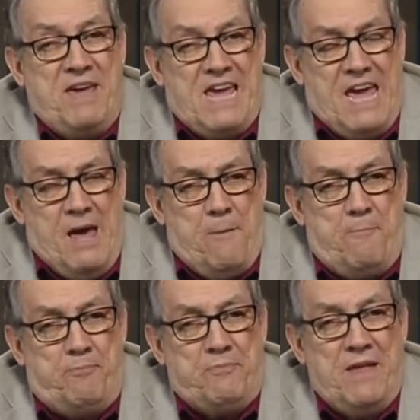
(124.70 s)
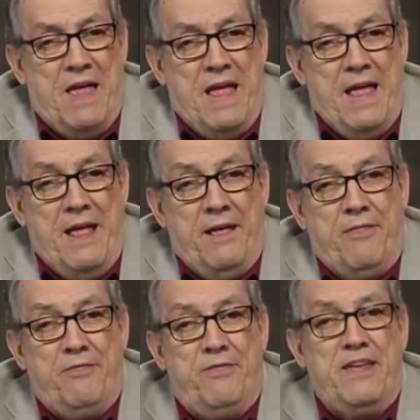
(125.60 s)
p.m.
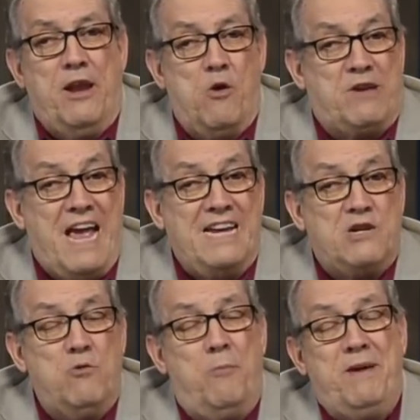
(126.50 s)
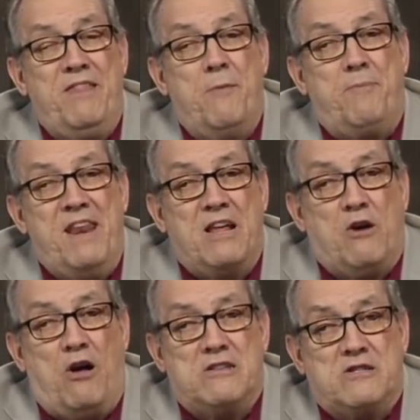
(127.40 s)
The location will be the
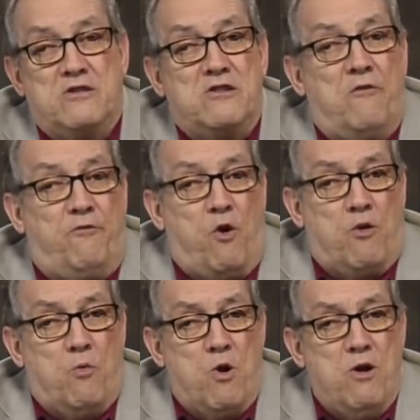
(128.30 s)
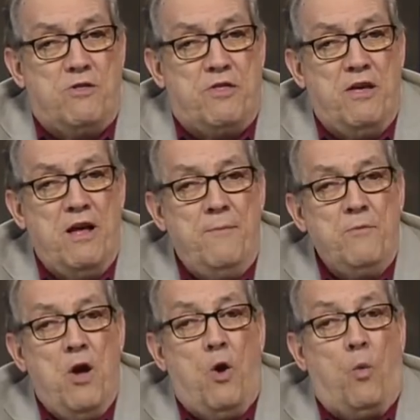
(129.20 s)
Pentecostals of Fort Worth,
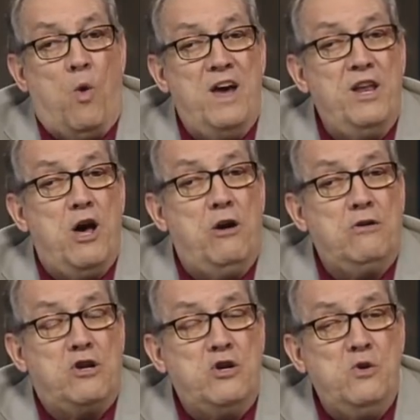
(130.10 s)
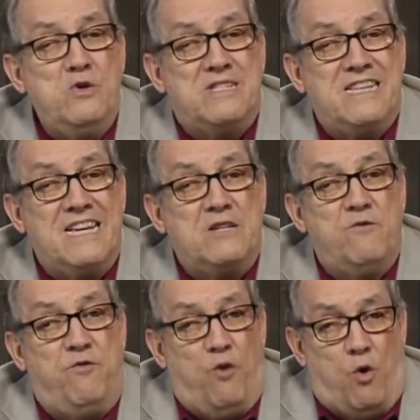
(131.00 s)

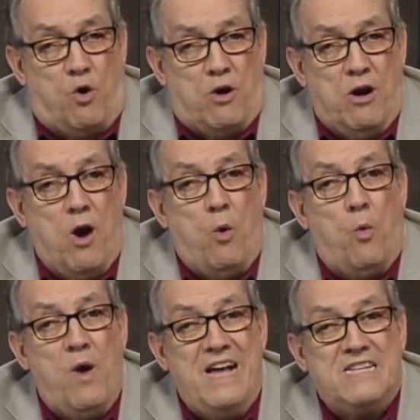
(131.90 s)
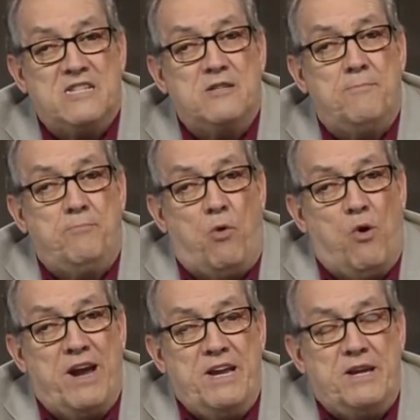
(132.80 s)
10264 West
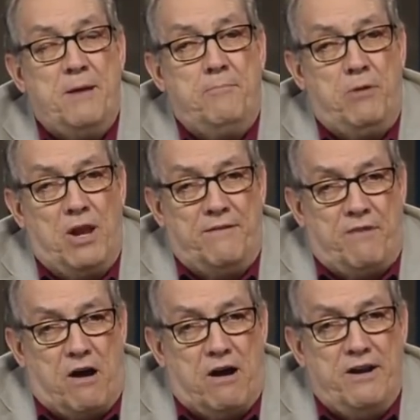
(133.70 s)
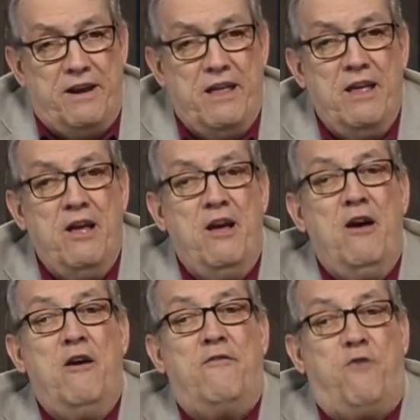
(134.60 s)
Point Boulevard,
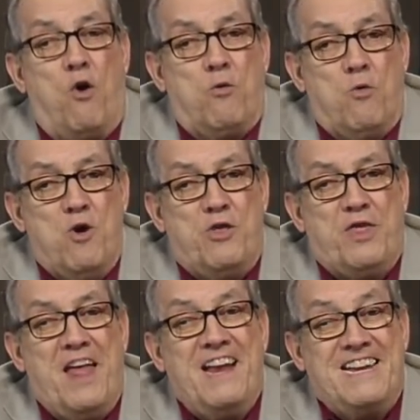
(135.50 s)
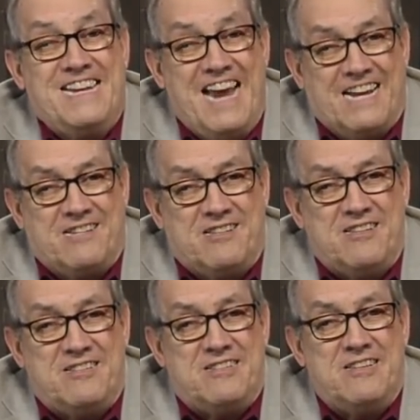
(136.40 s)
Fort Worth,
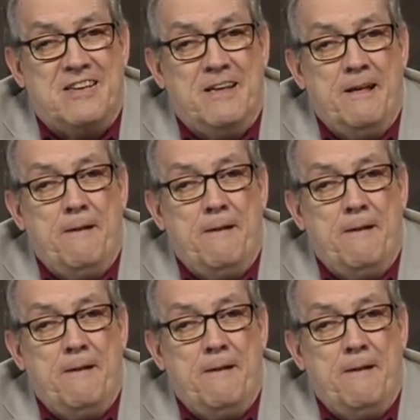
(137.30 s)
Texas.